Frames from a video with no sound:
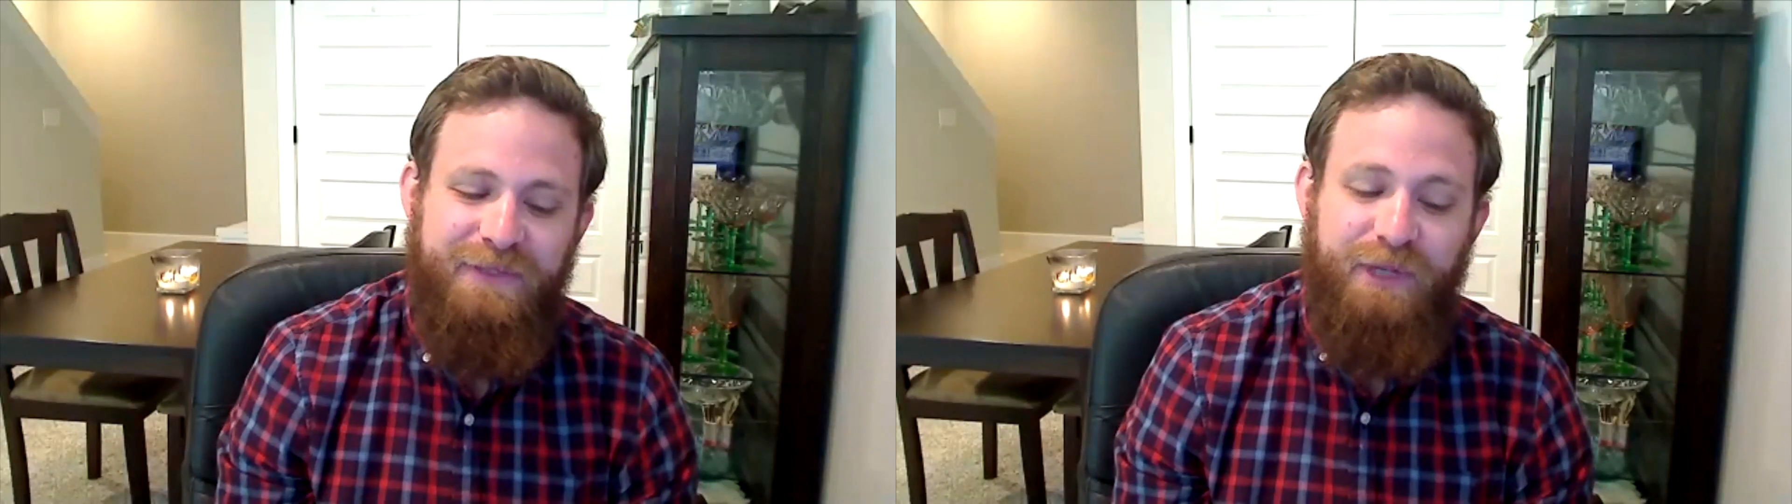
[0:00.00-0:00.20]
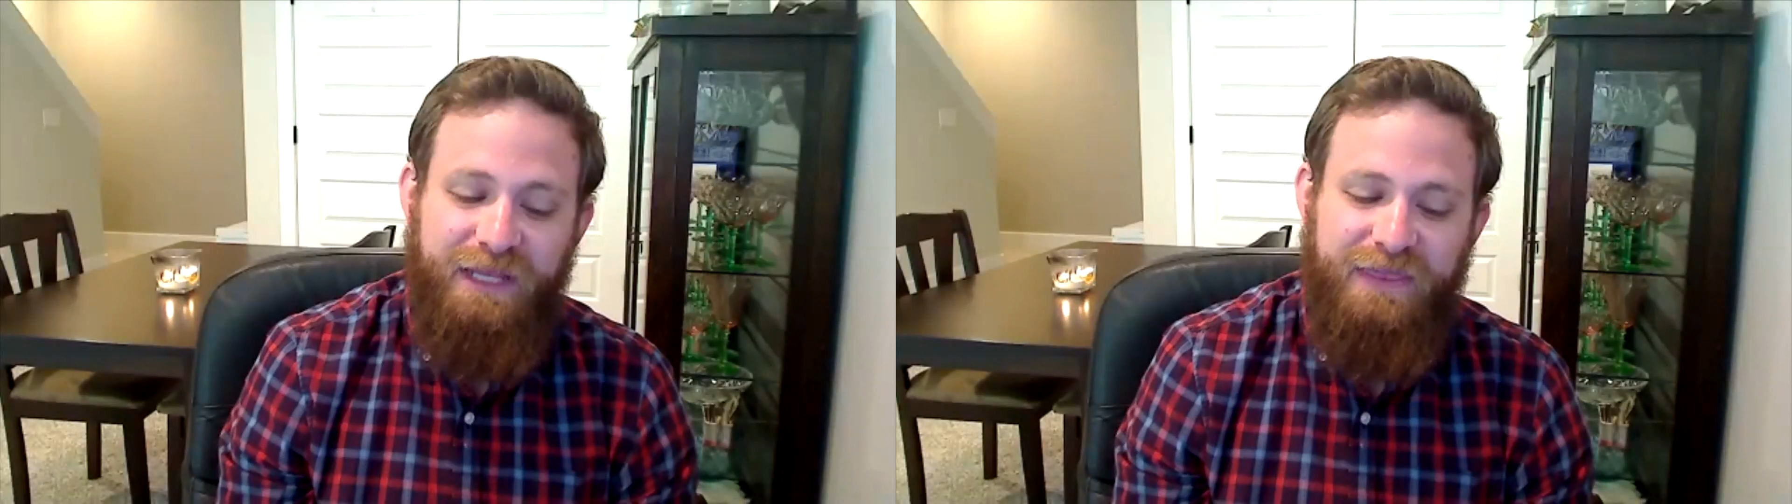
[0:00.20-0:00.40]

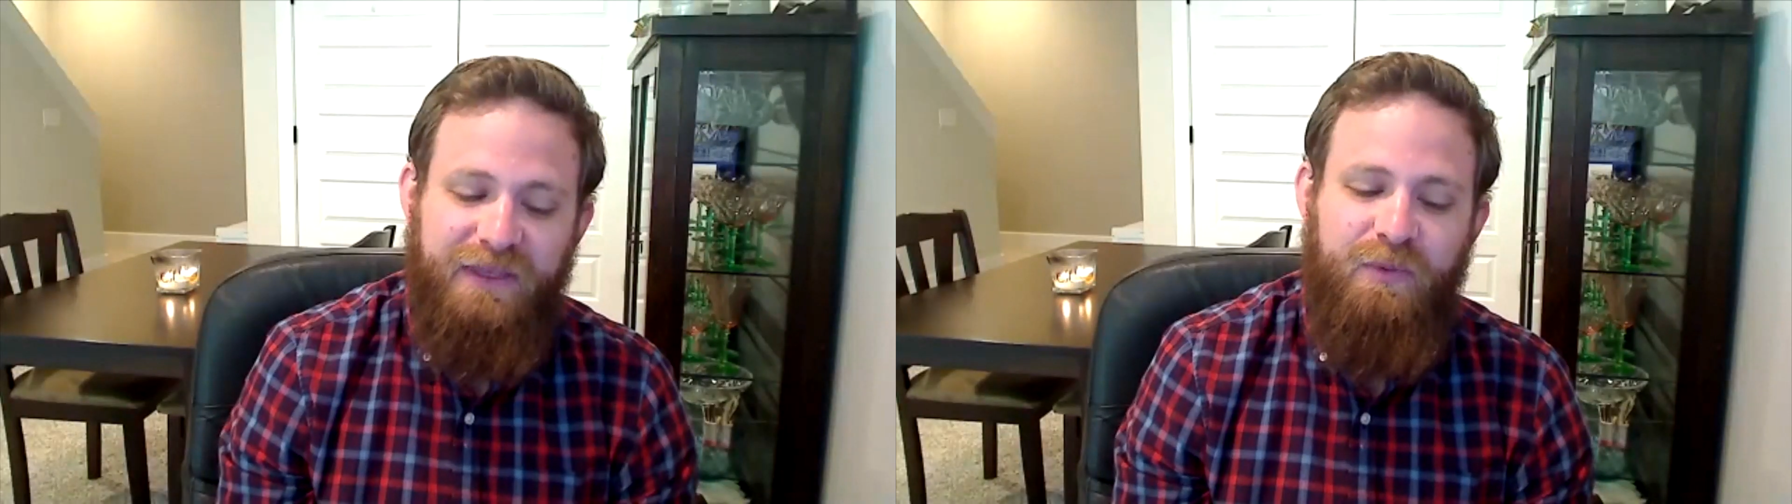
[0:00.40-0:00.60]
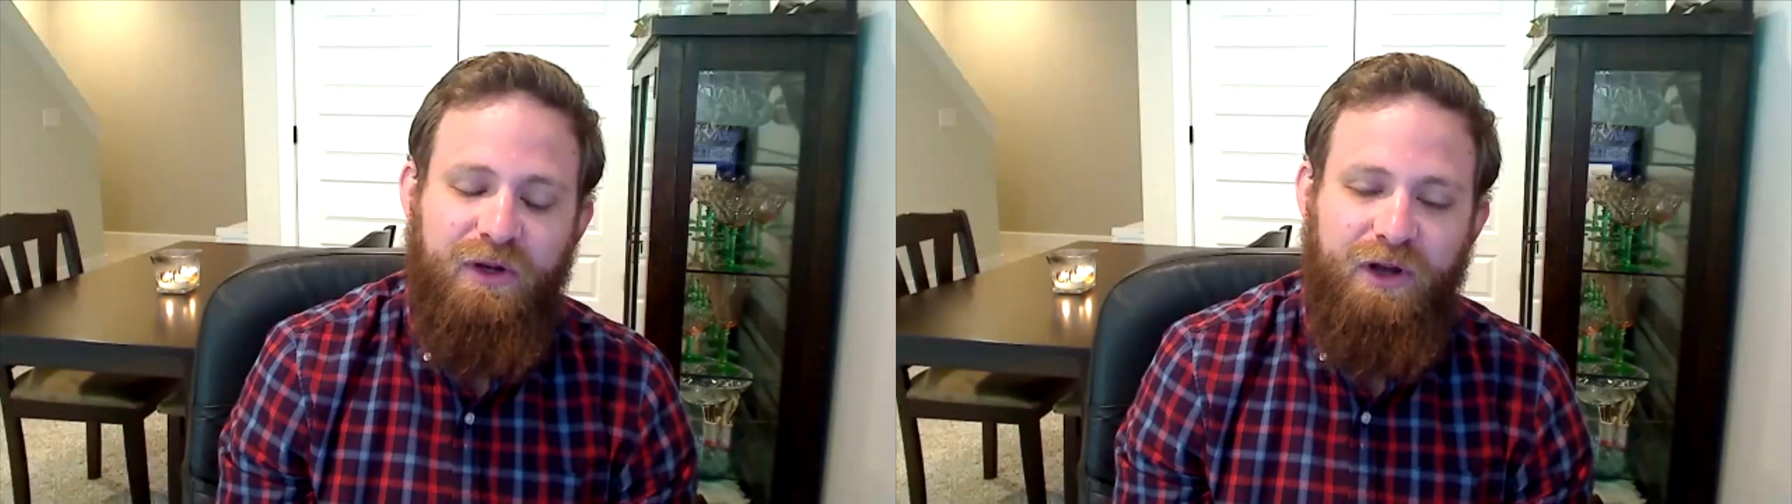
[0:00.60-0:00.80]
but I
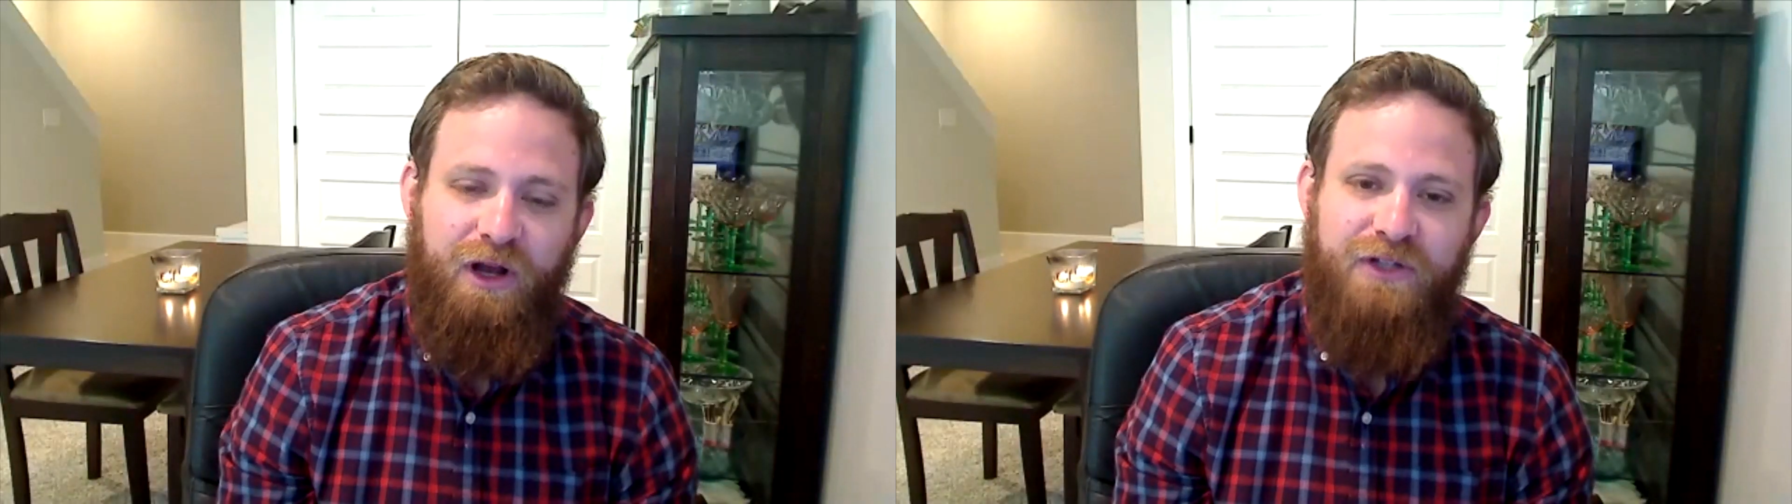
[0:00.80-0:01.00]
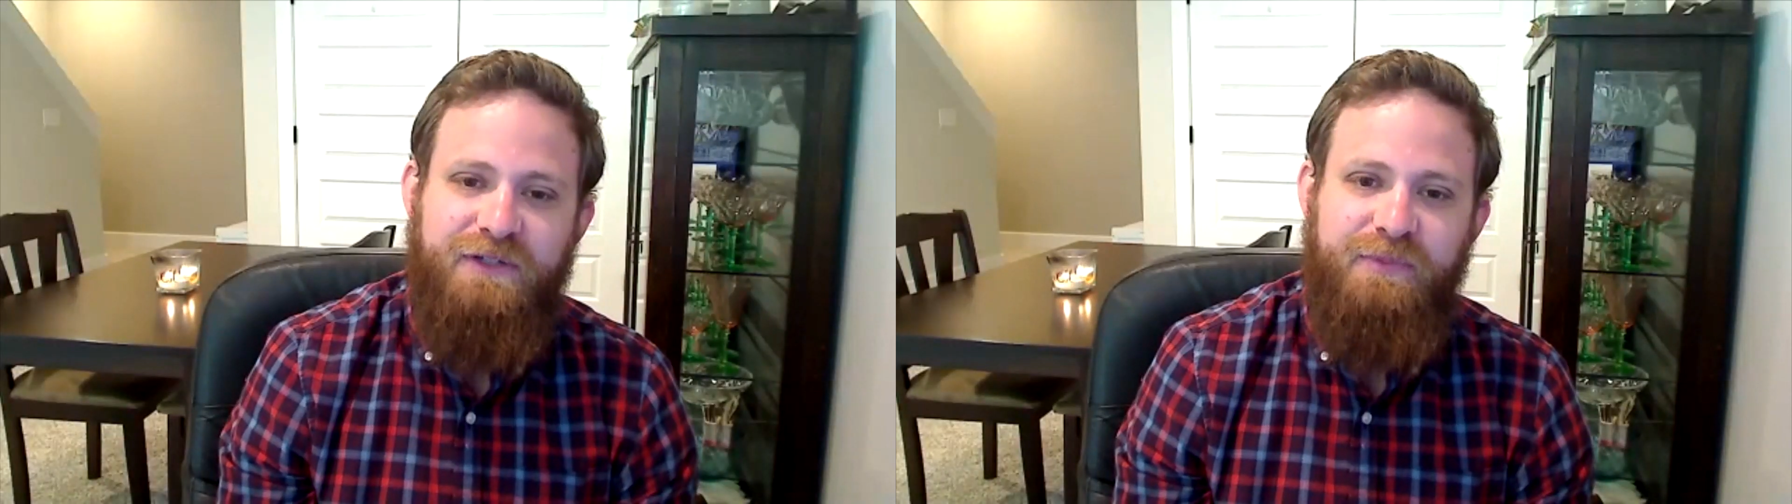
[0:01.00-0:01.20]
think we're
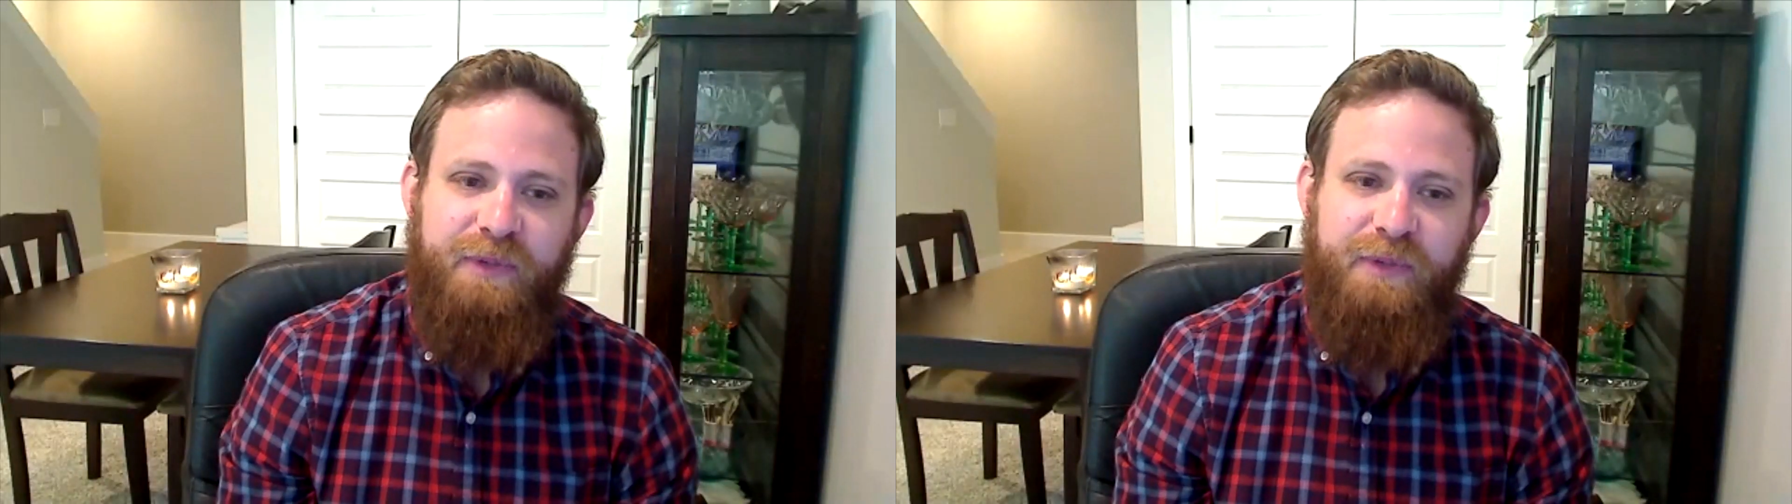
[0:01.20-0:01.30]
cautious